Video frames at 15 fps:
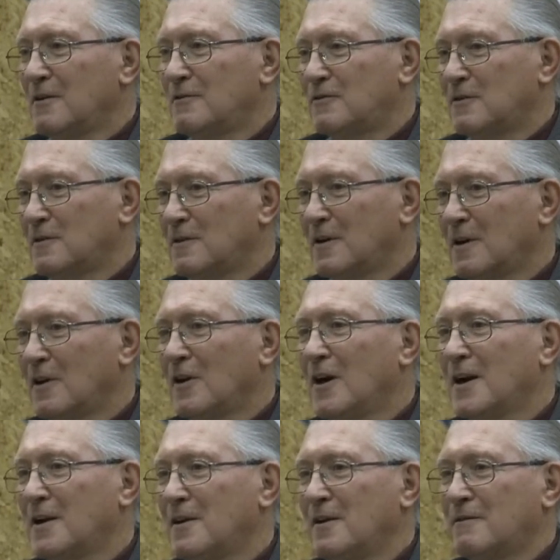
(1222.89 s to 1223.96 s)
for a
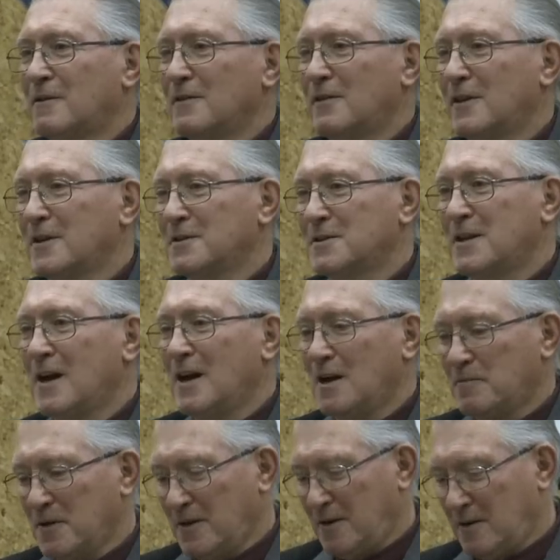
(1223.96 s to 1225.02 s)
lot of different things to
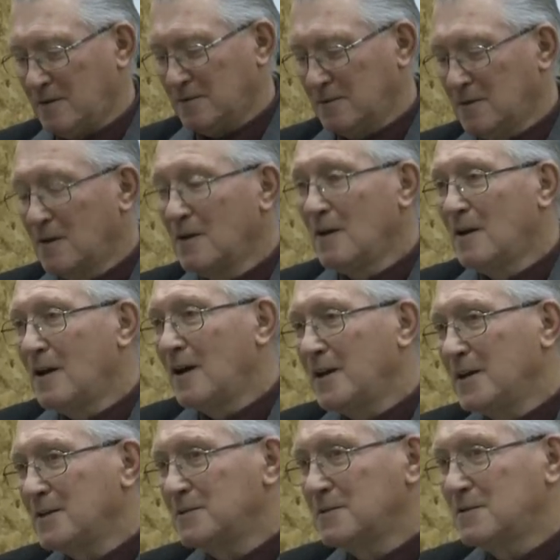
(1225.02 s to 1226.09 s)
happen here,
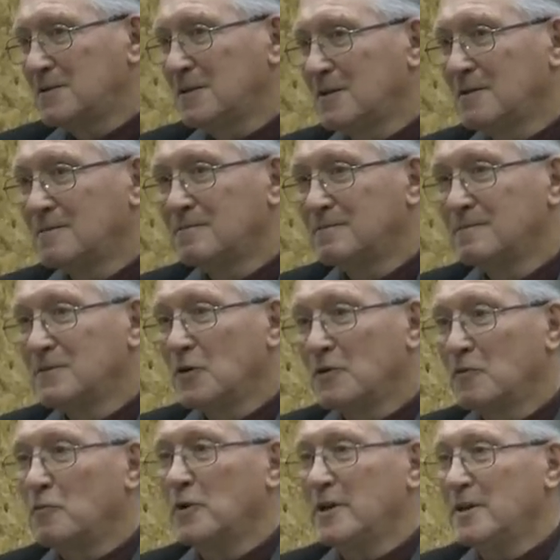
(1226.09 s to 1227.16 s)
is
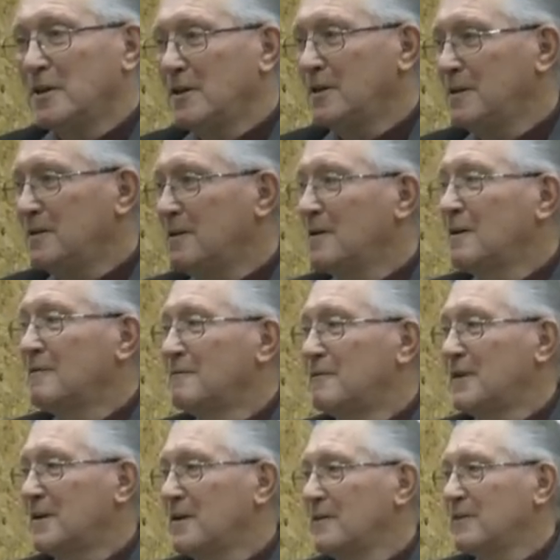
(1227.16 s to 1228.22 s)
we need
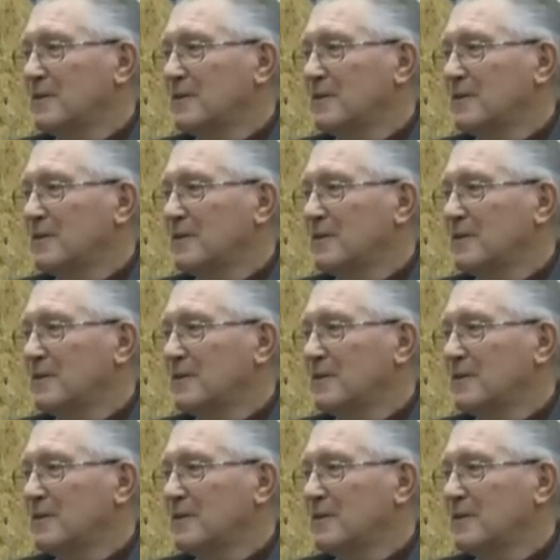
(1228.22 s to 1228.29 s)
very,